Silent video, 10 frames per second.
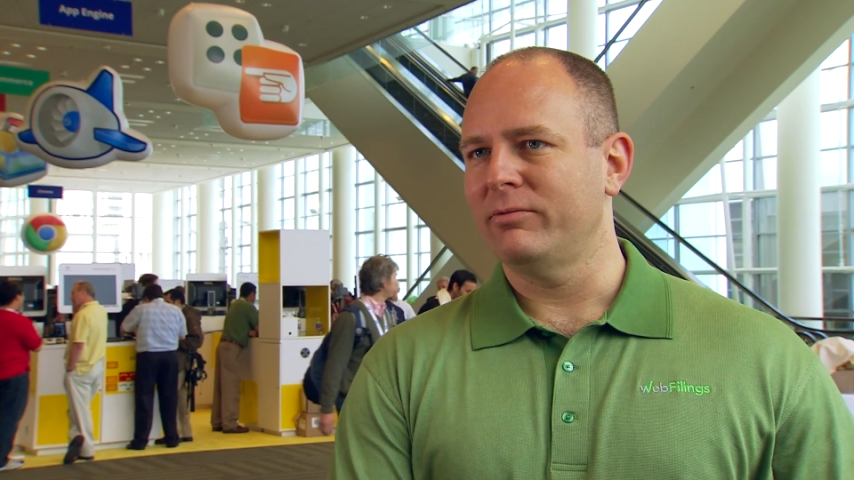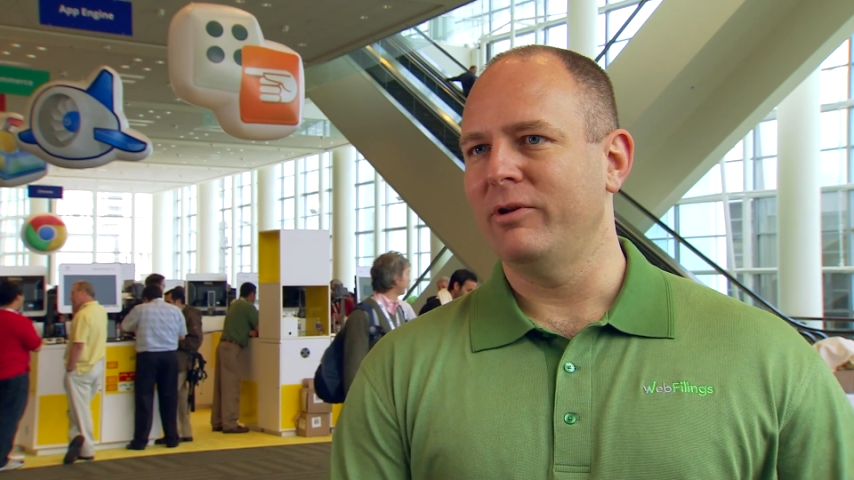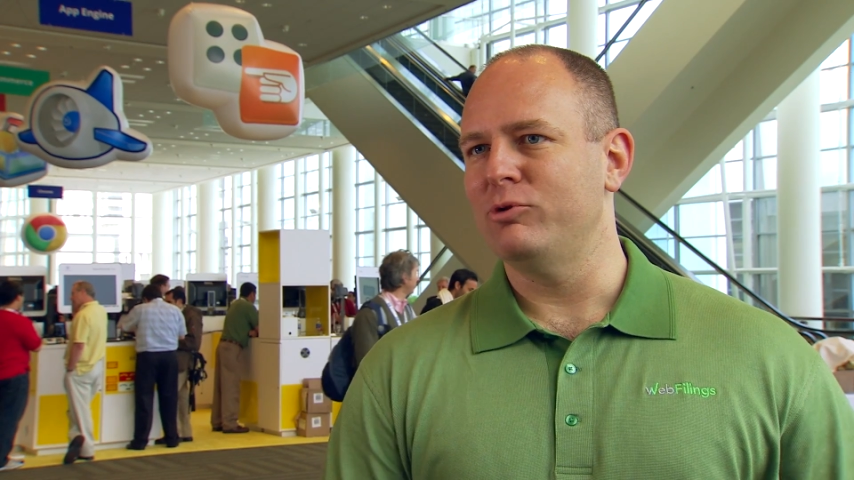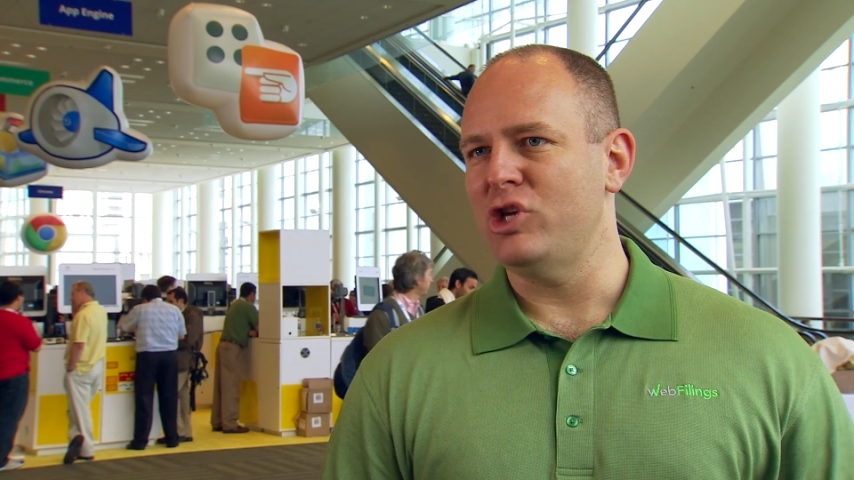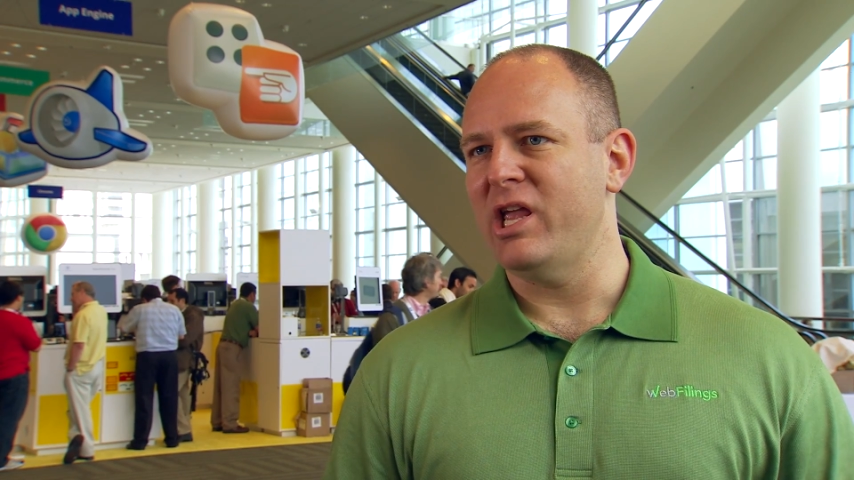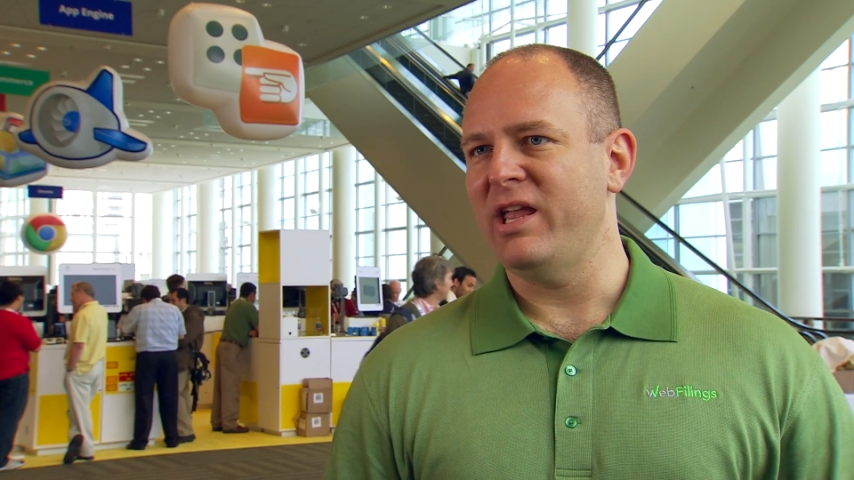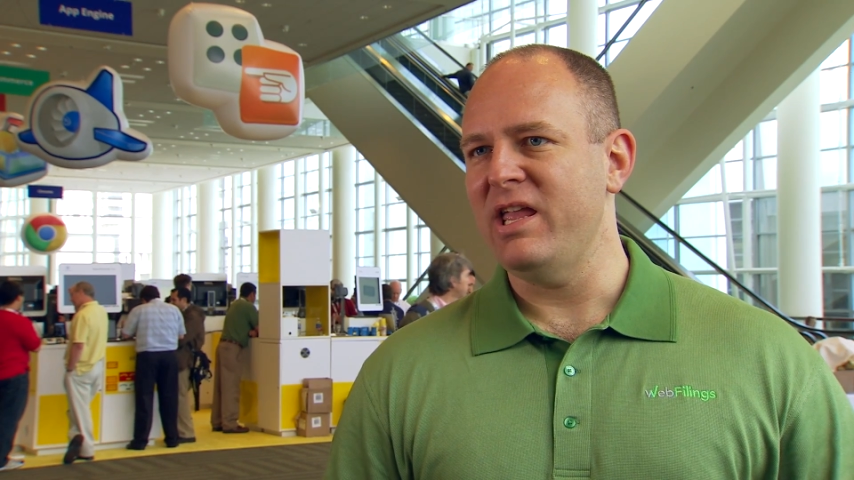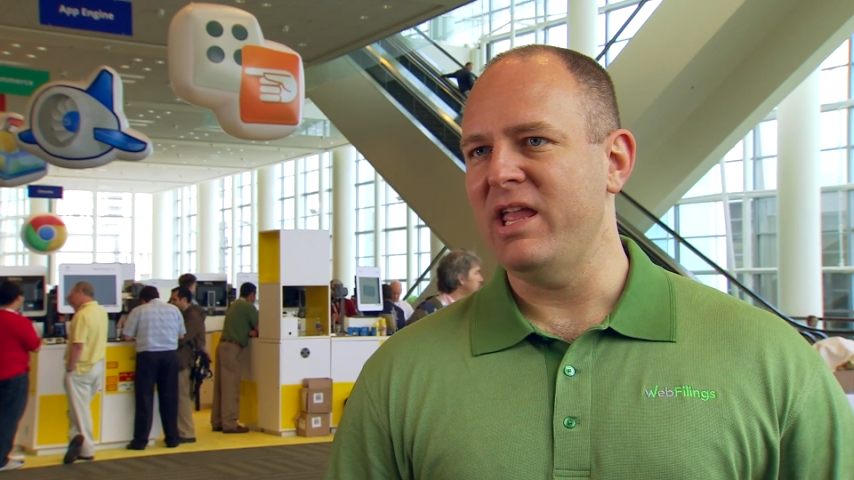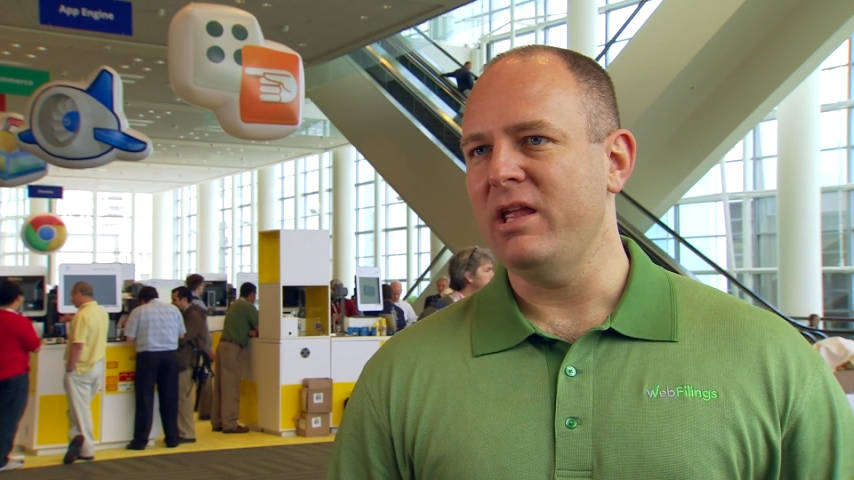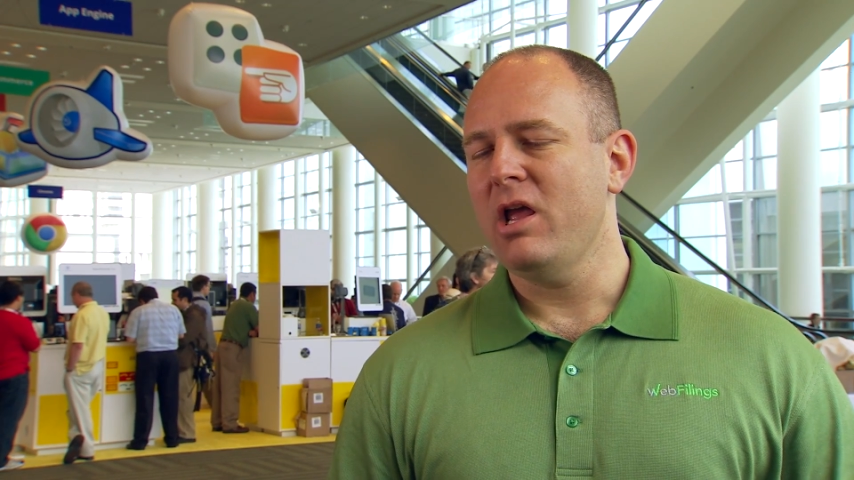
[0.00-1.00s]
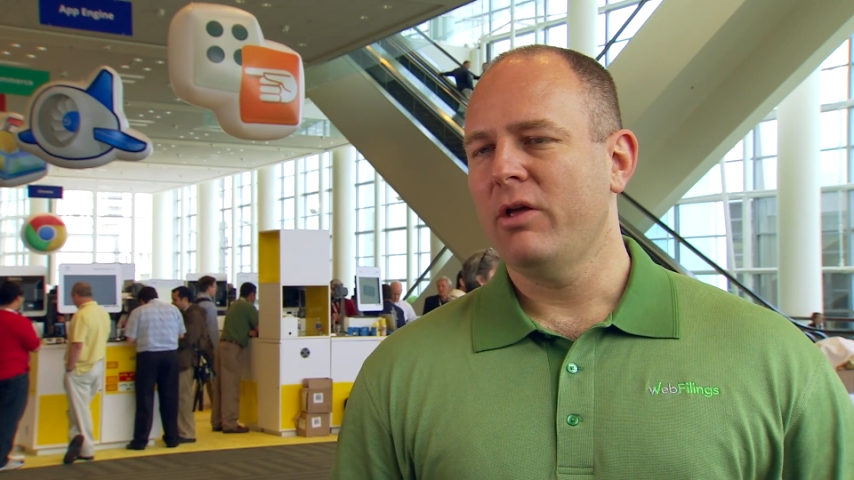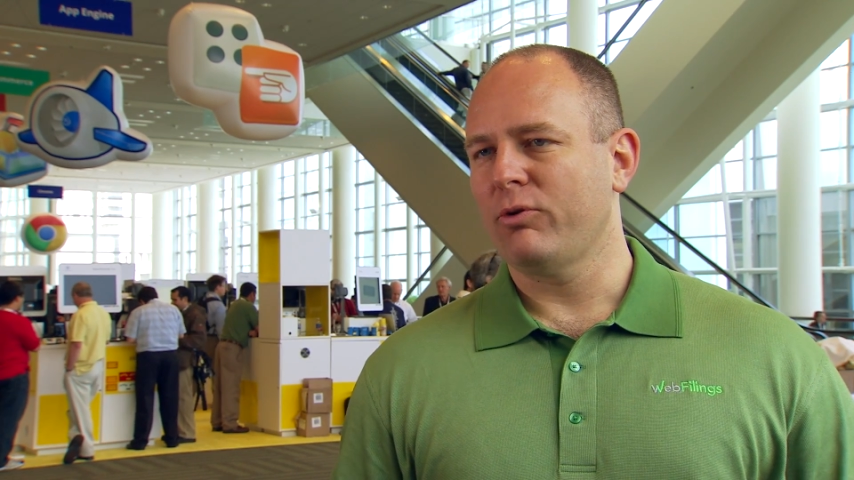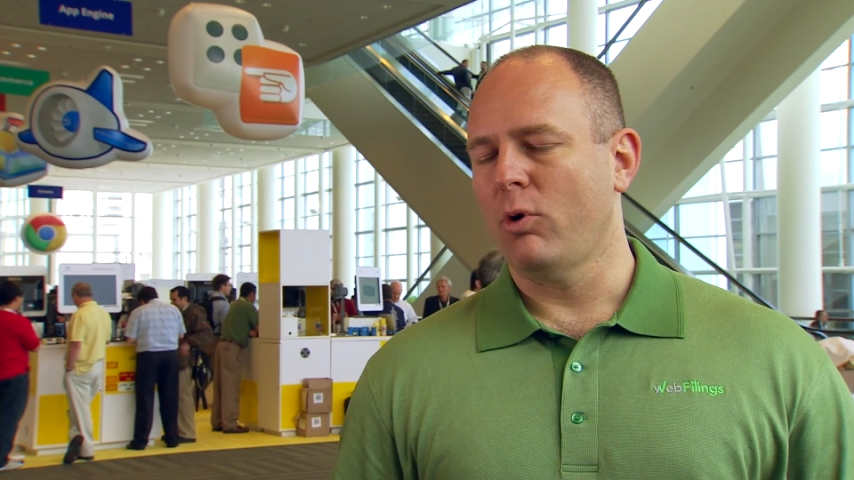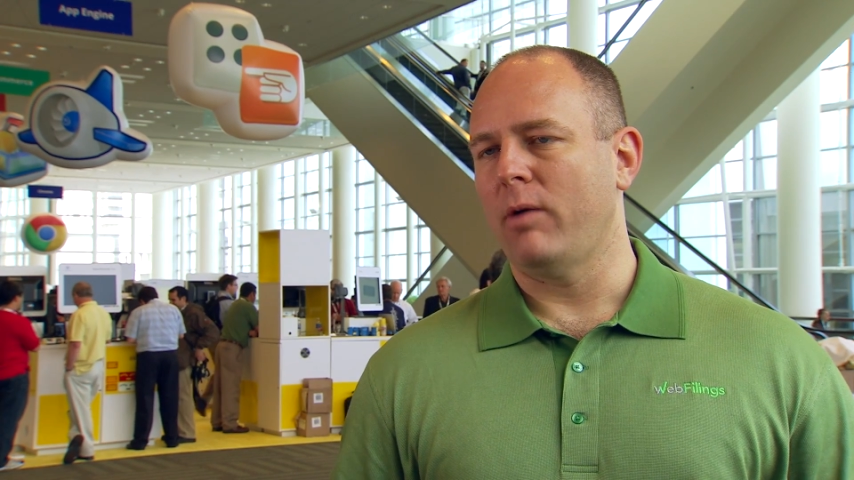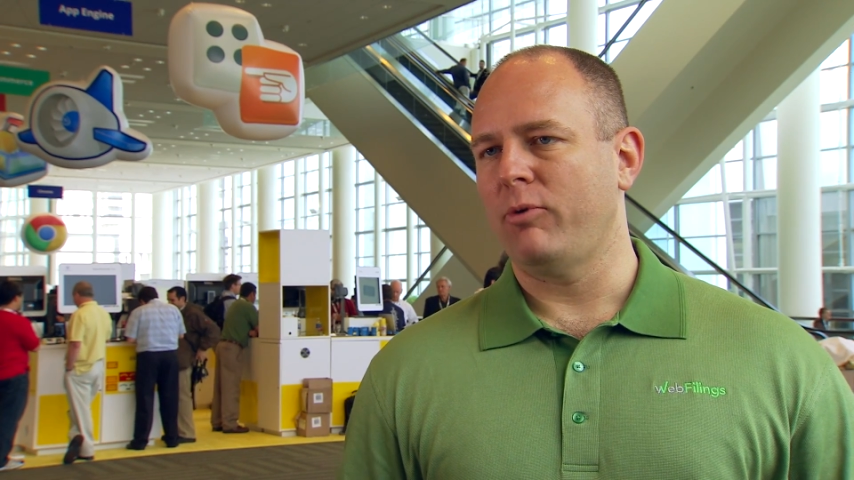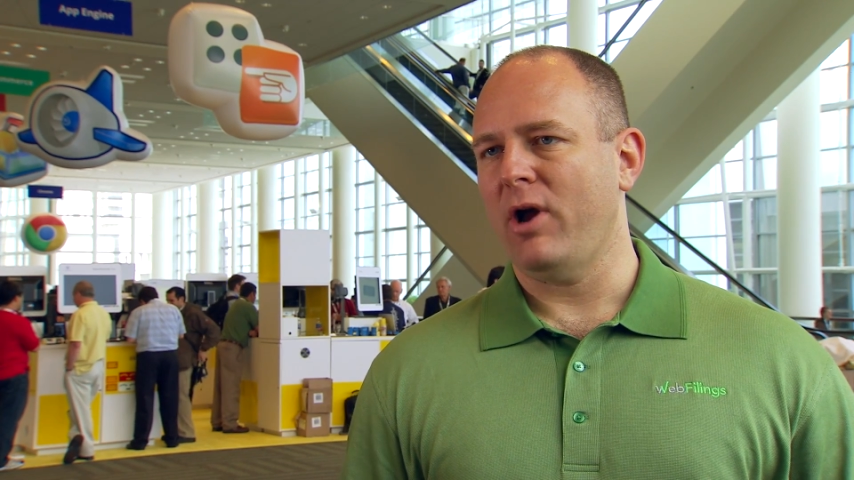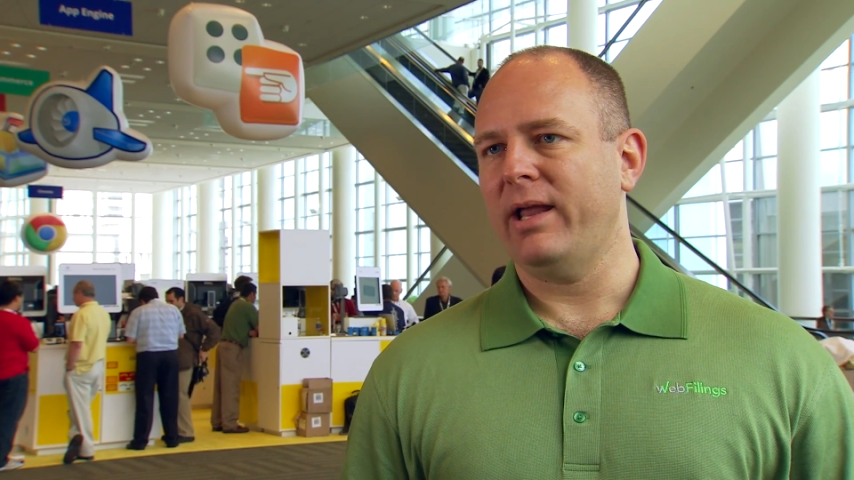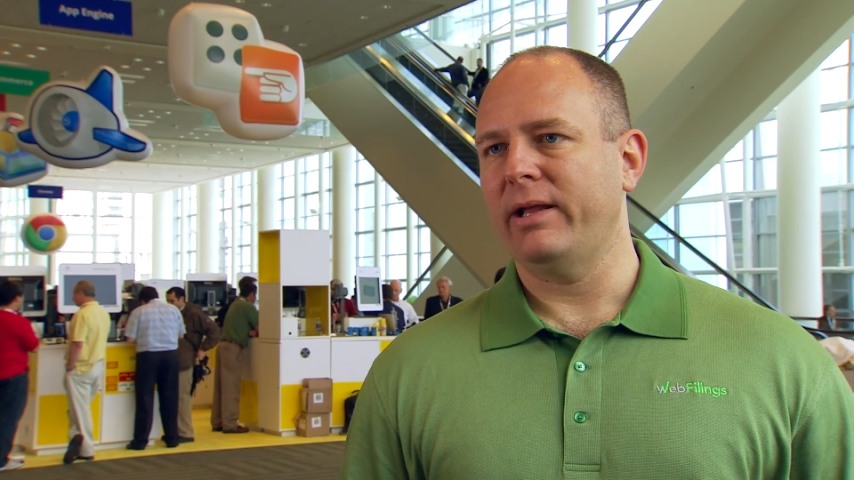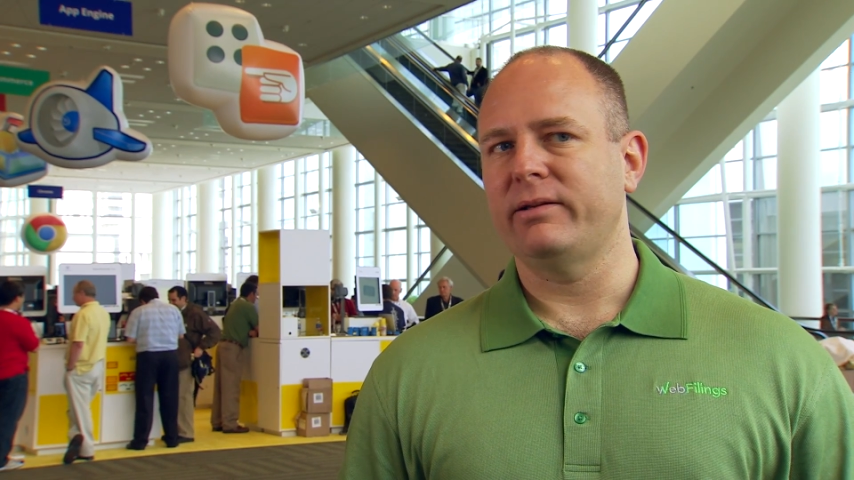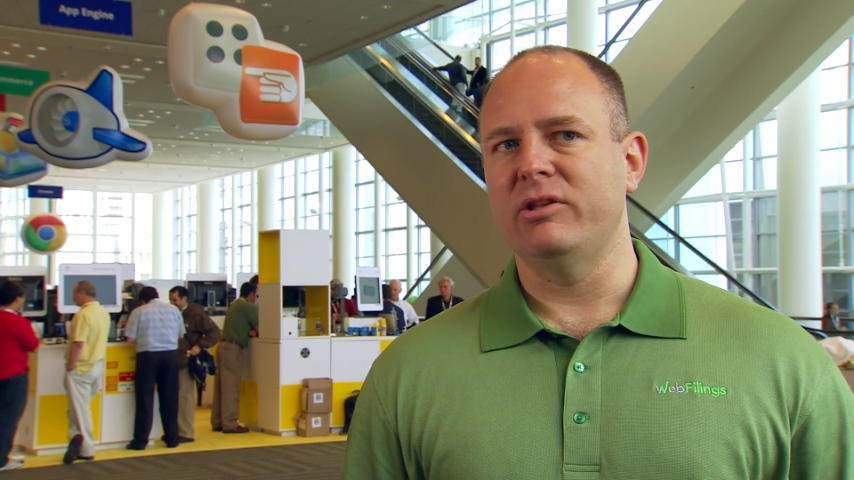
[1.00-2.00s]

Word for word: and GAE through our product.